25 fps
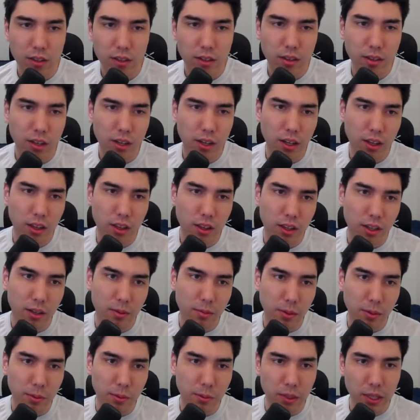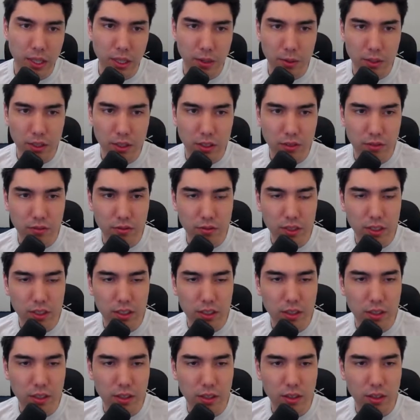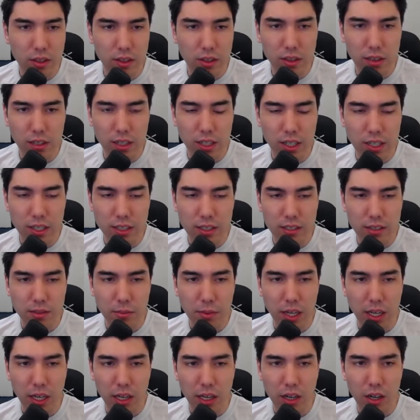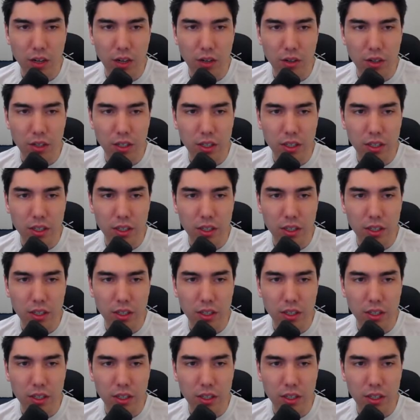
I thought maybe they would defend the knight somehow,